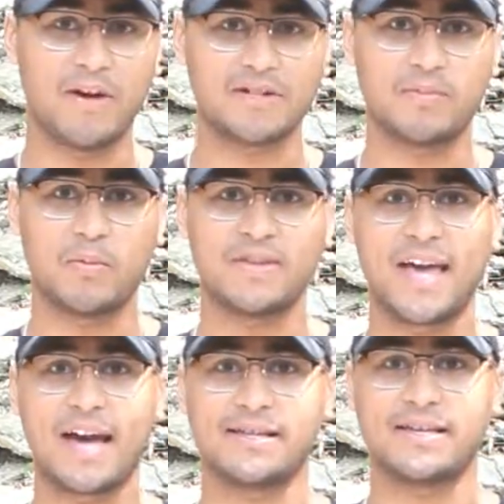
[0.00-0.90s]
but with
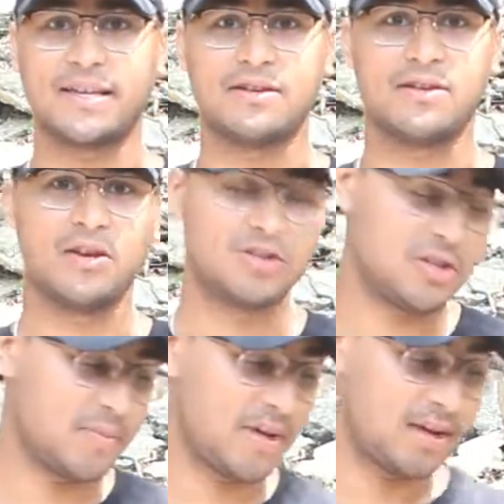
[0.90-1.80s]
tax and
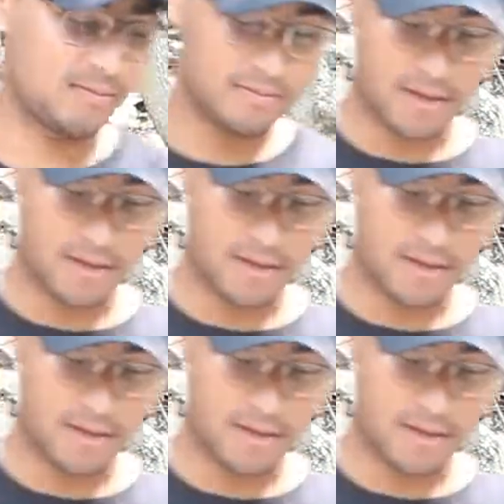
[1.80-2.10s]
shipping,